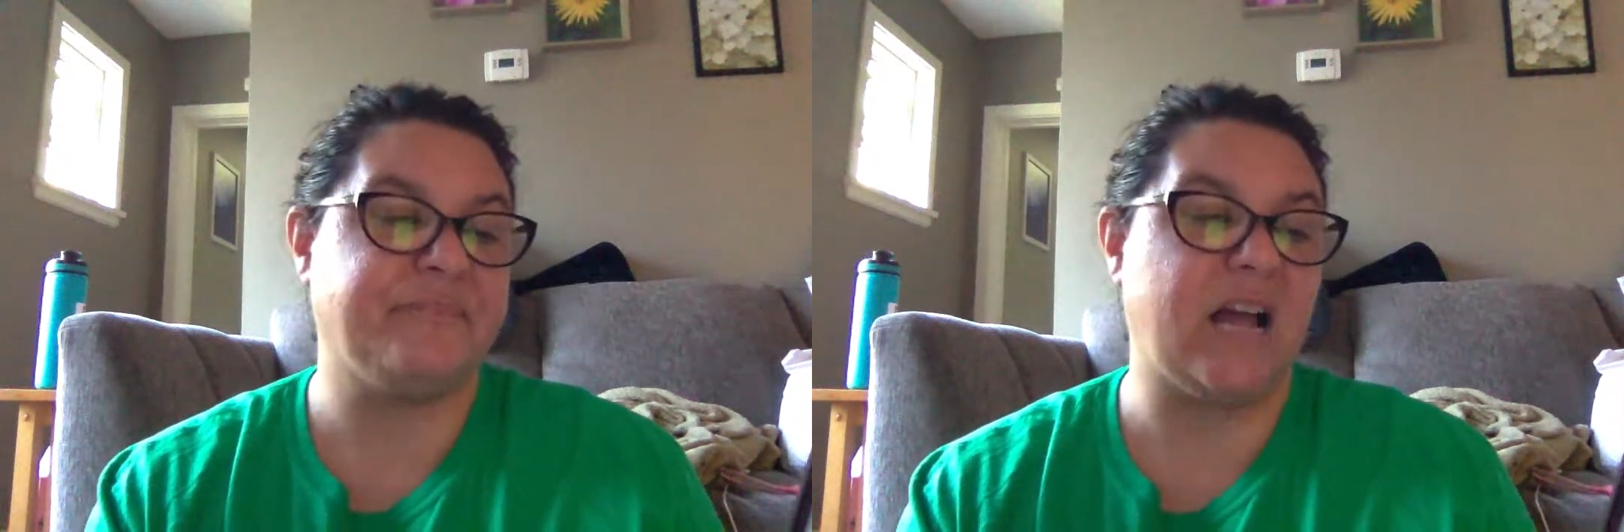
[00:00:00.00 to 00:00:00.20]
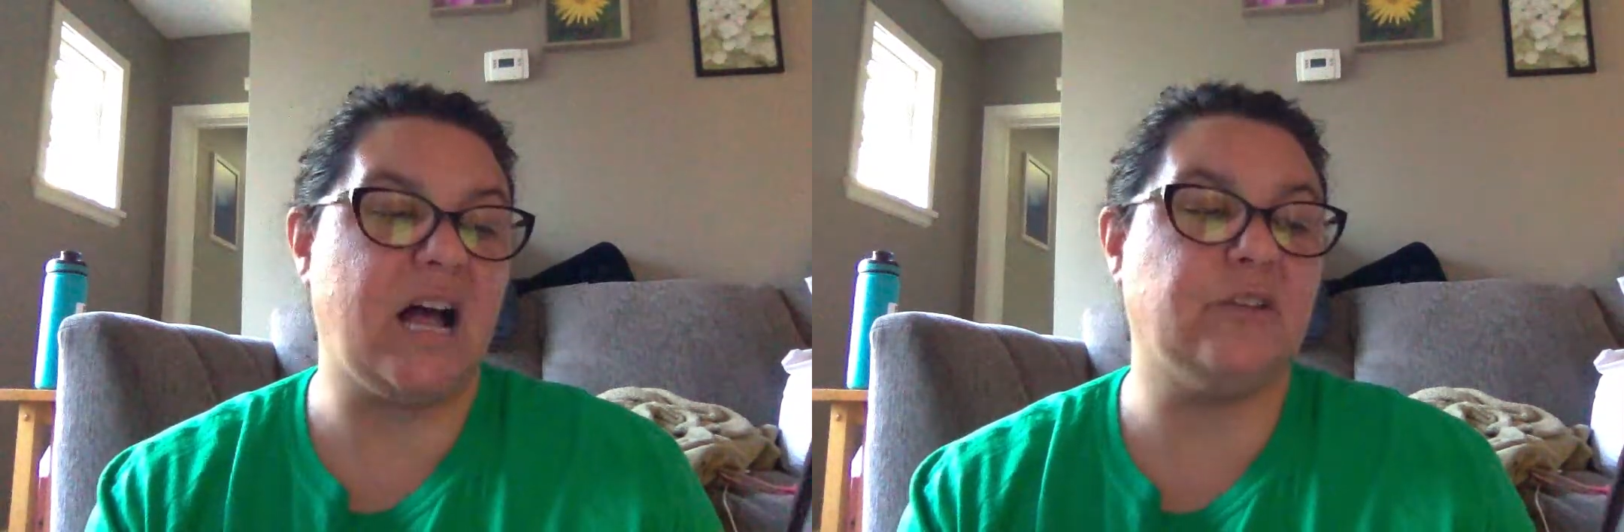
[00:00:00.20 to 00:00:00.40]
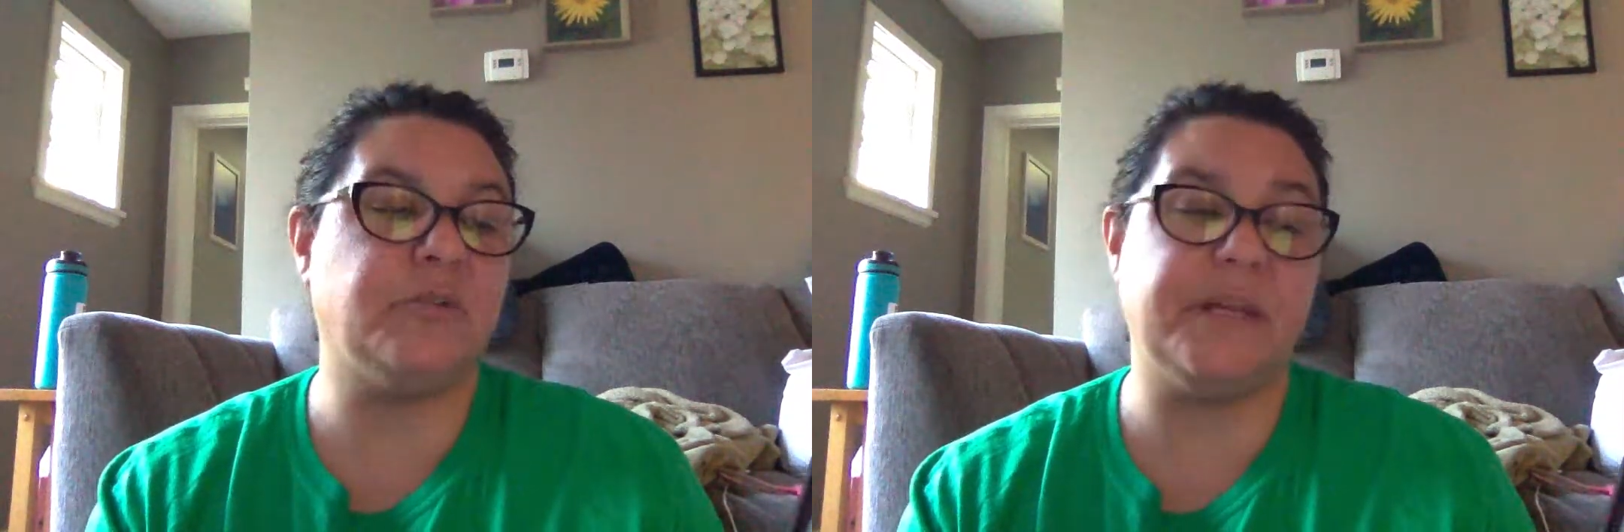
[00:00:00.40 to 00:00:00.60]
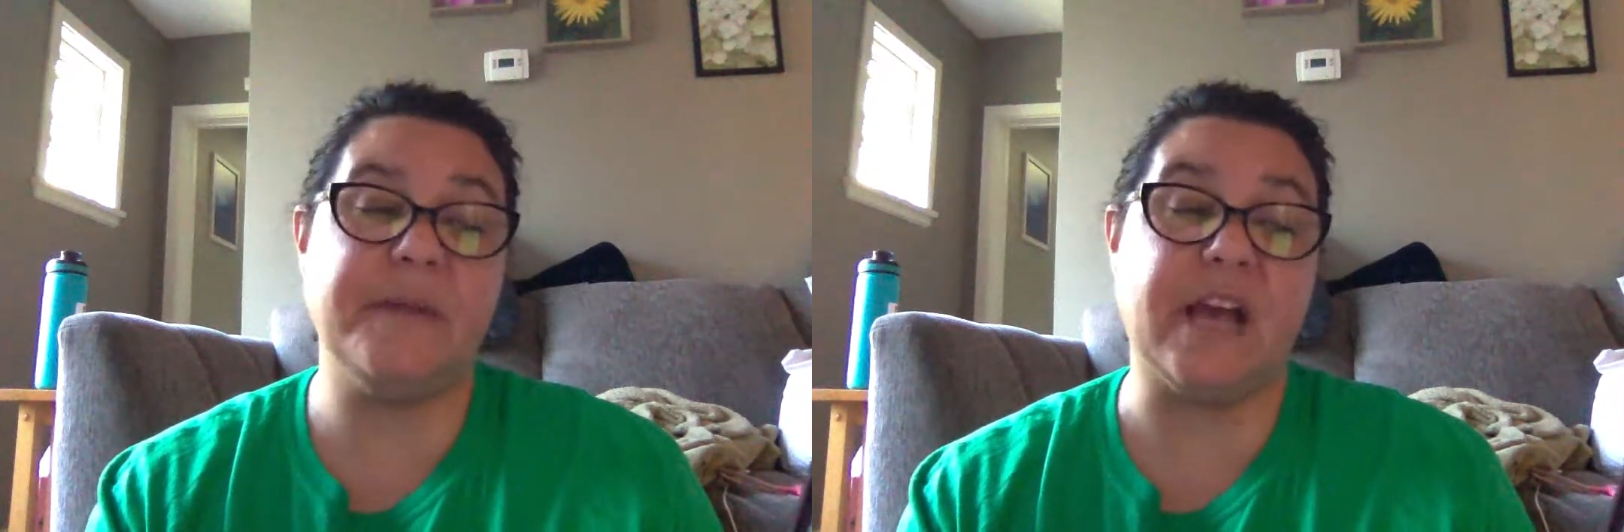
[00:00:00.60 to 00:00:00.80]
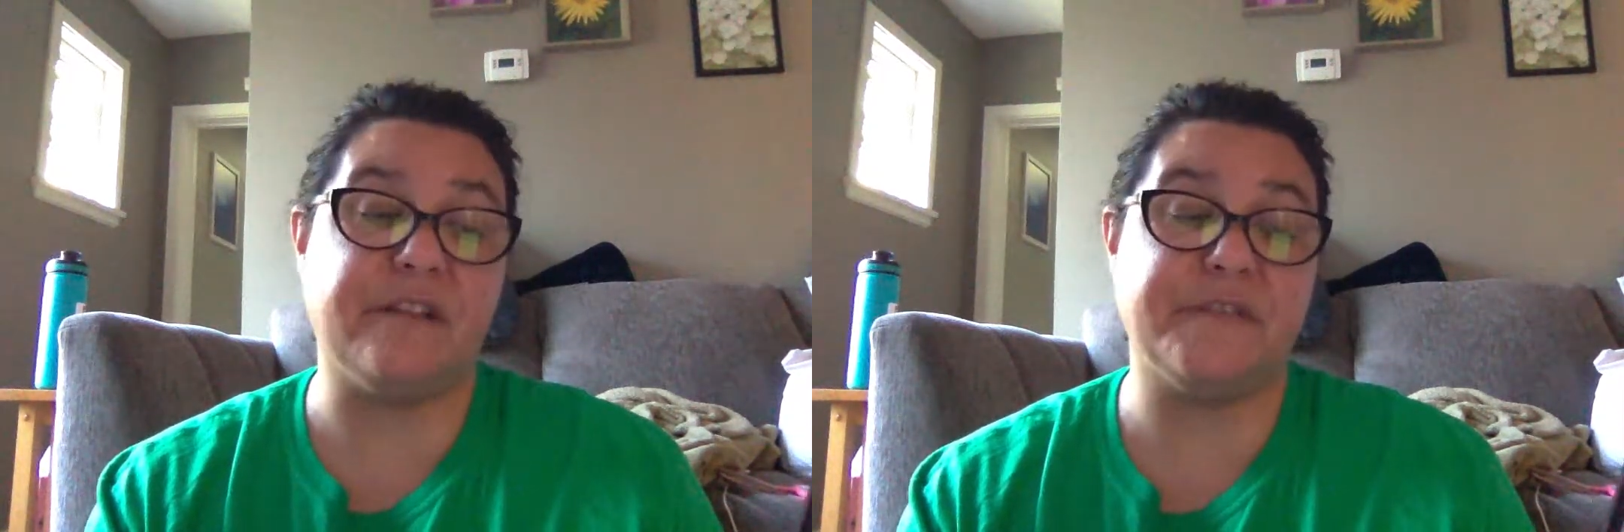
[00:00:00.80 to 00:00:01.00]
I'll only
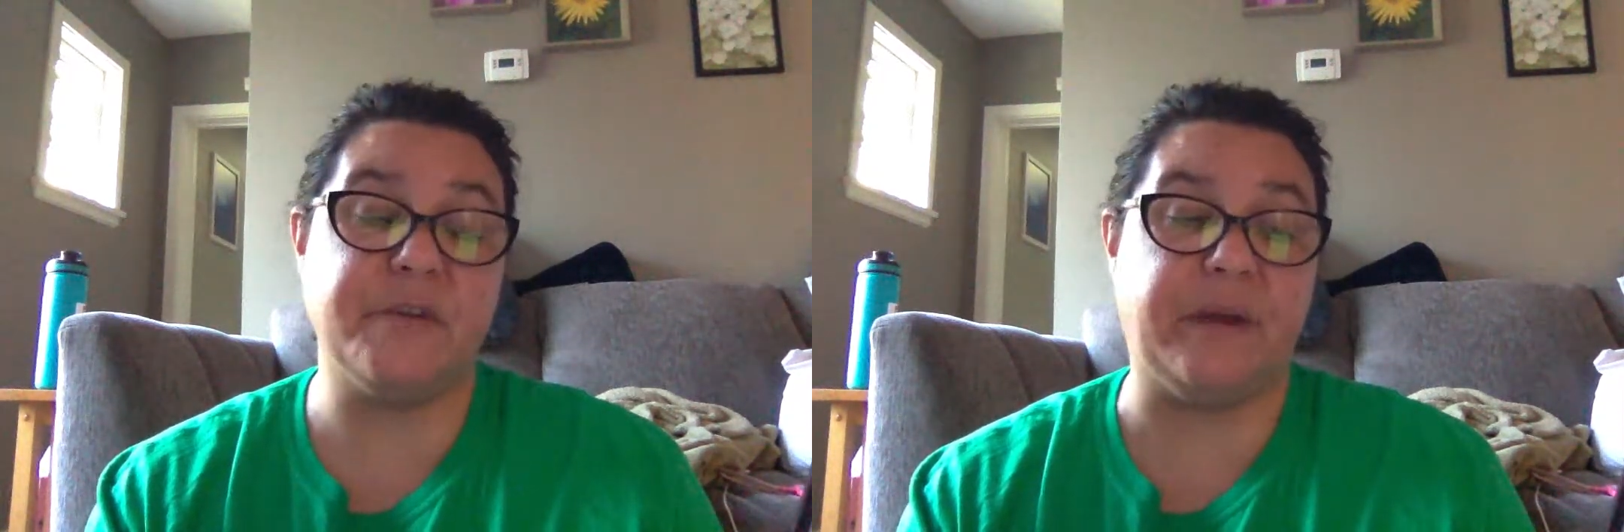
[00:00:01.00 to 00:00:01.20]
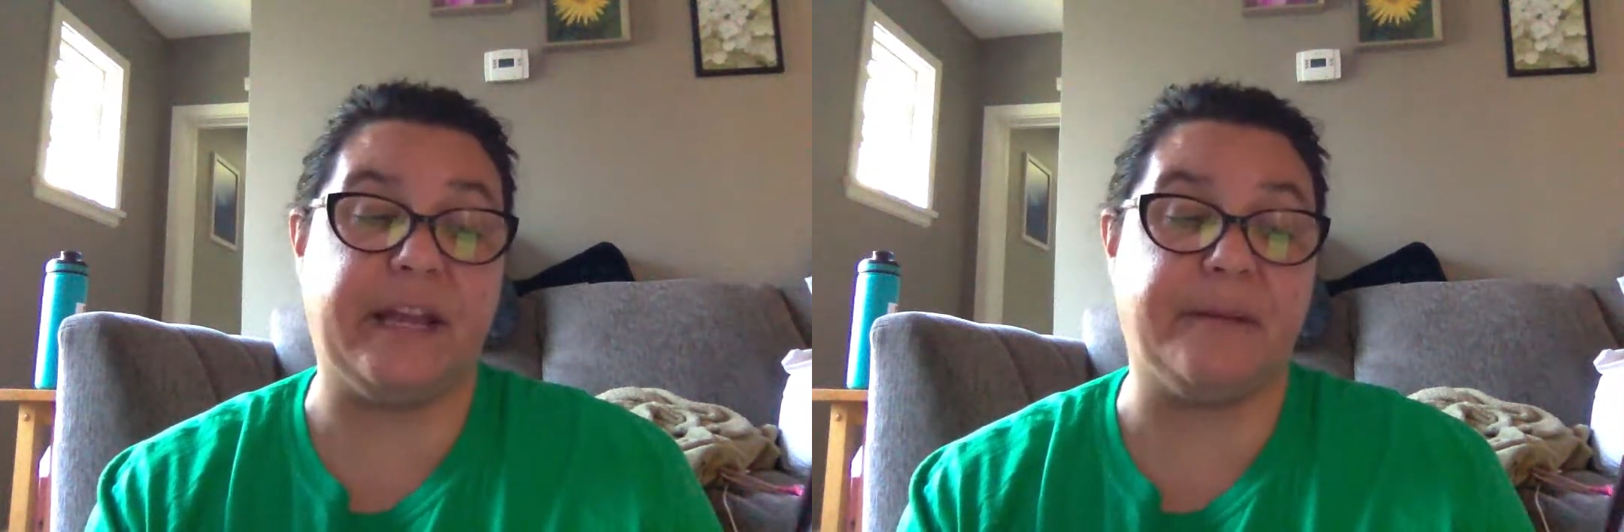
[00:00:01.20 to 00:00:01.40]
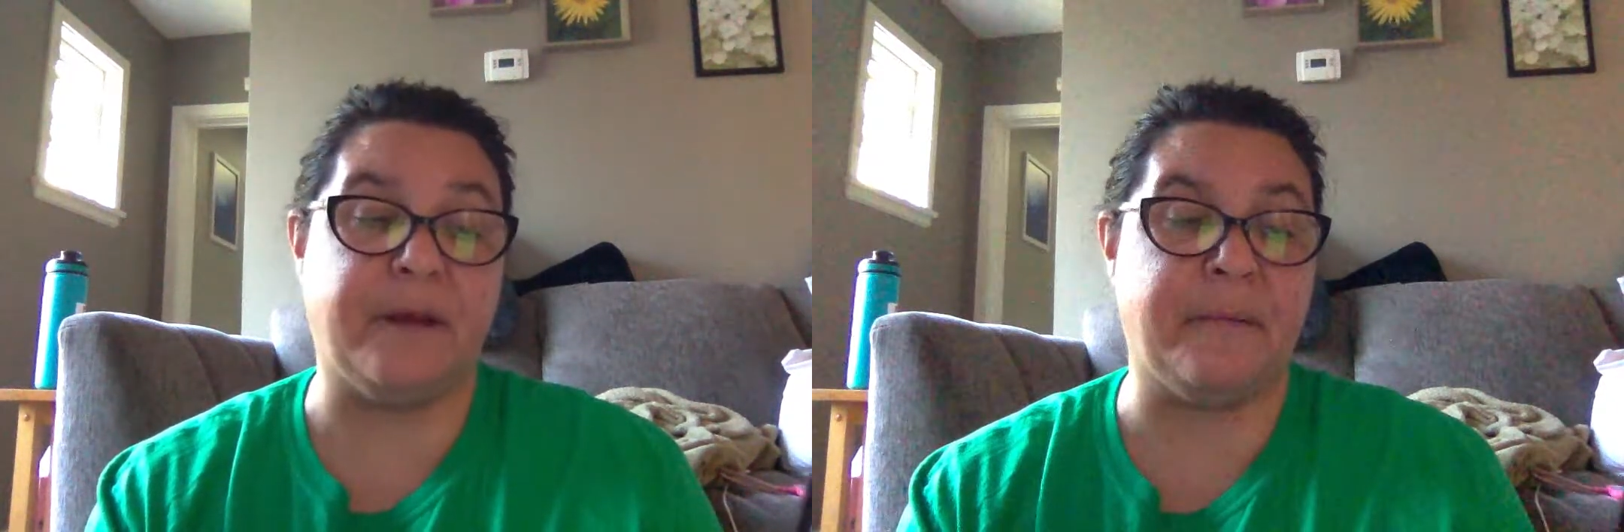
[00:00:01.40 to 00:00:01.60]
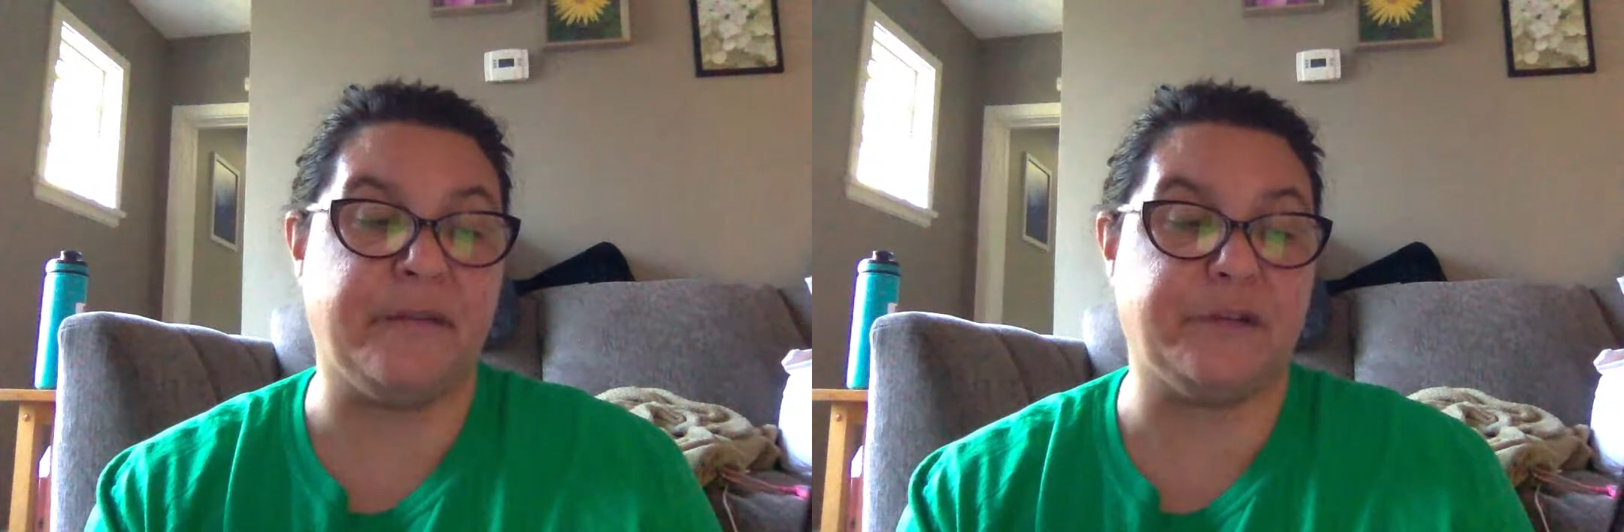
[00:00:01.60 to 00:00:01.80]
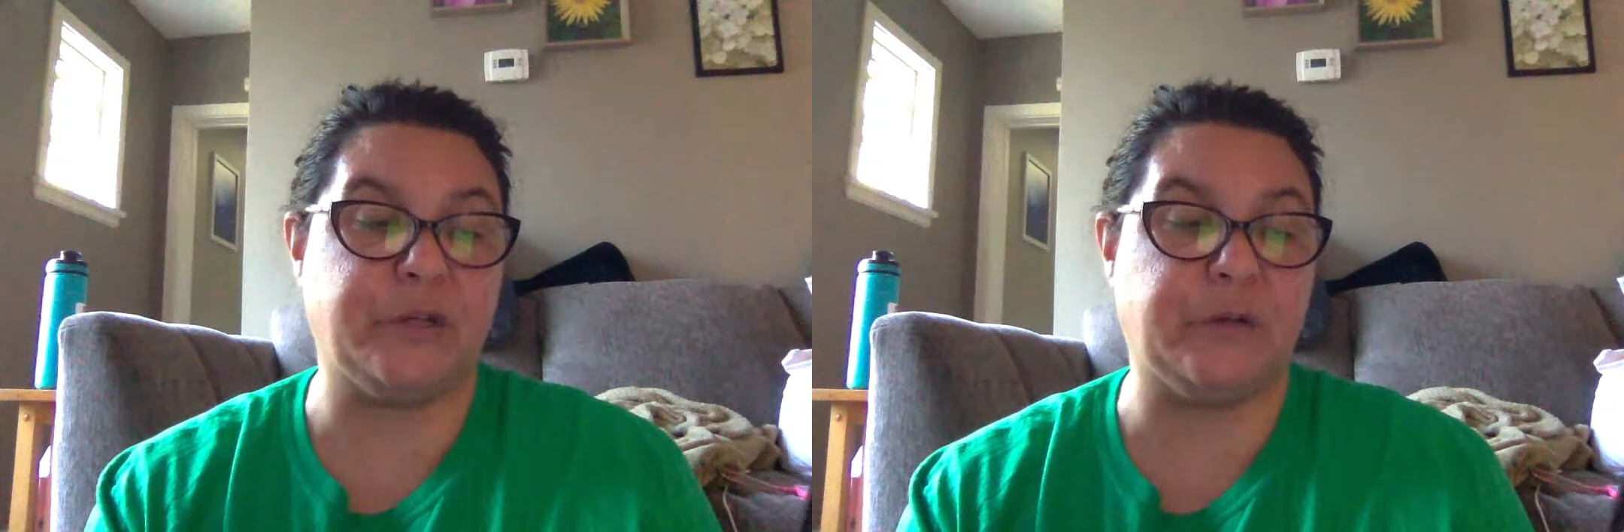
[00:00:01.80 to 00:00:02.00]
be gone for the weekend, my
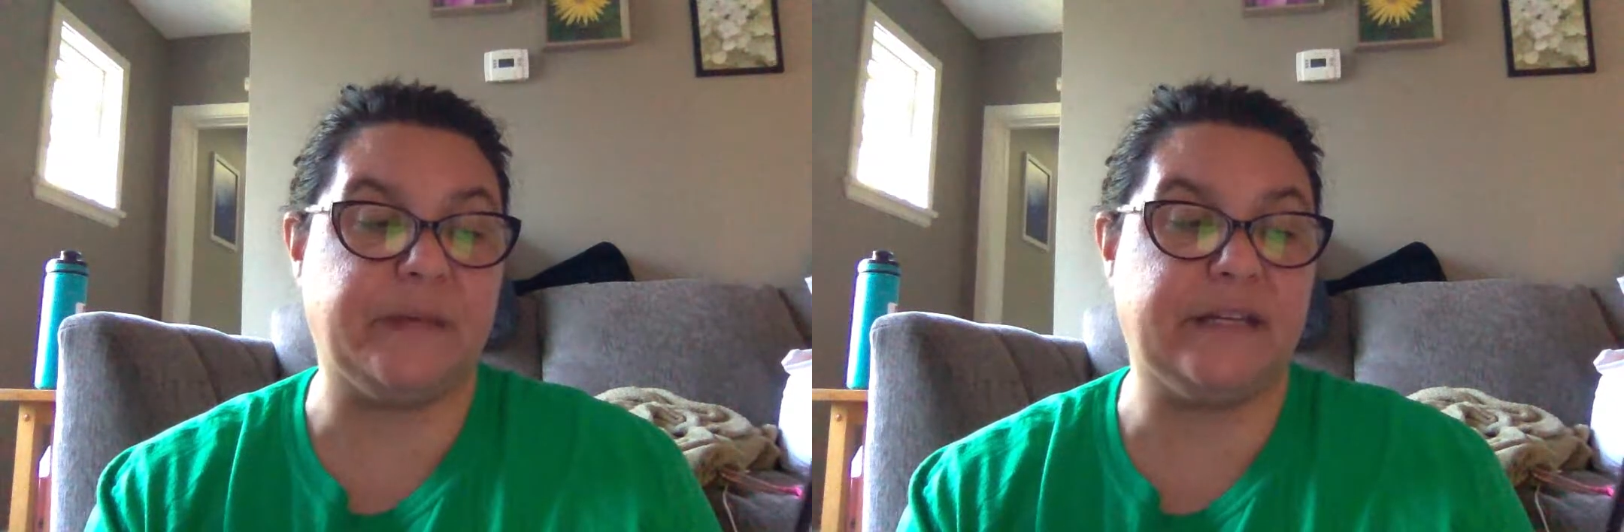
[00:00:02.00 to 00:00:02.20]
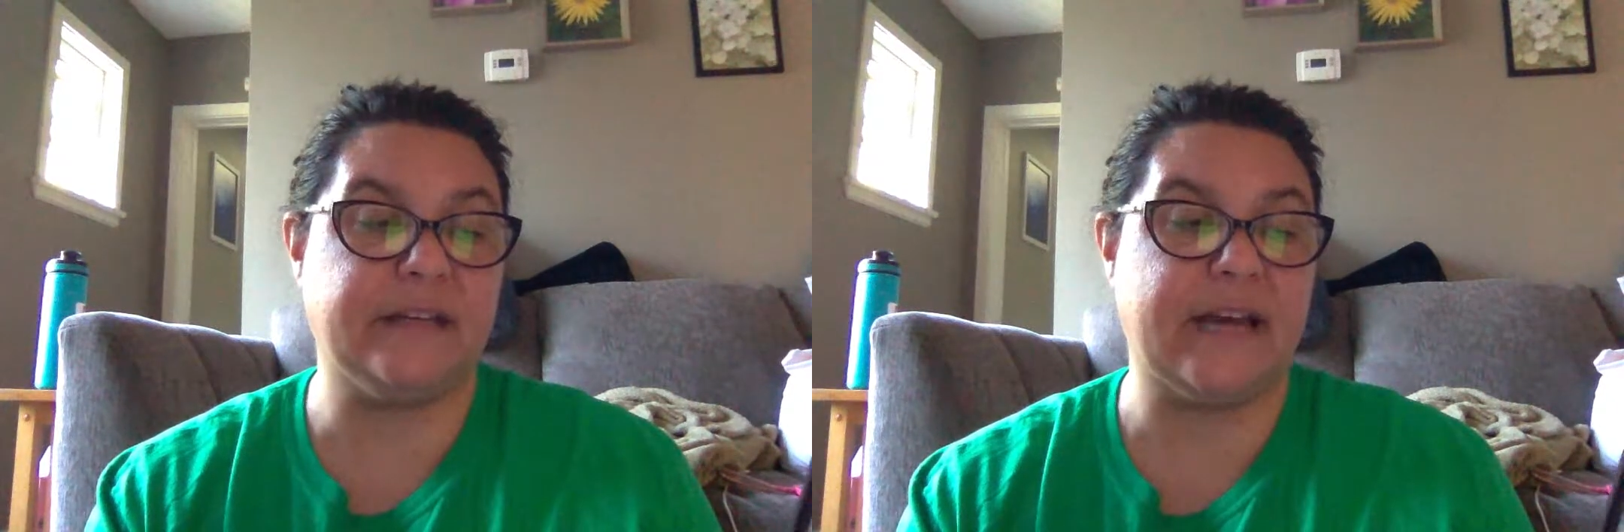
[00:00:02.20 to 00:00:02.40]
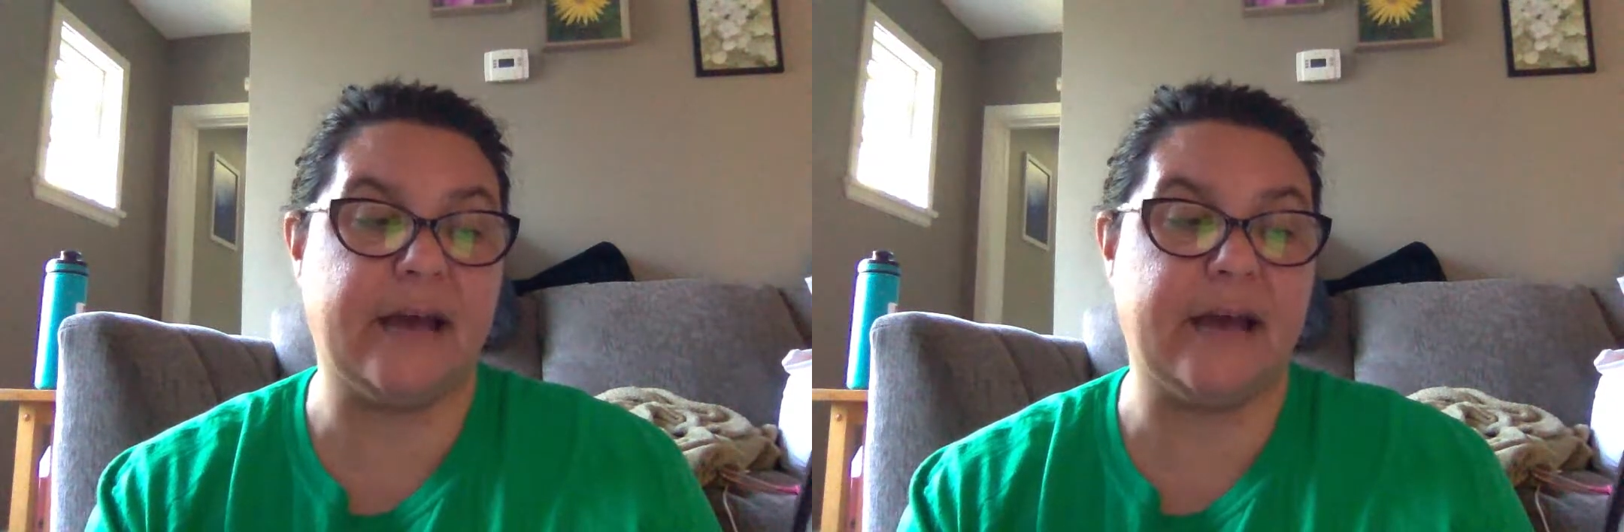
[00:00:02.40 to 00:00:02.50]
mother told me.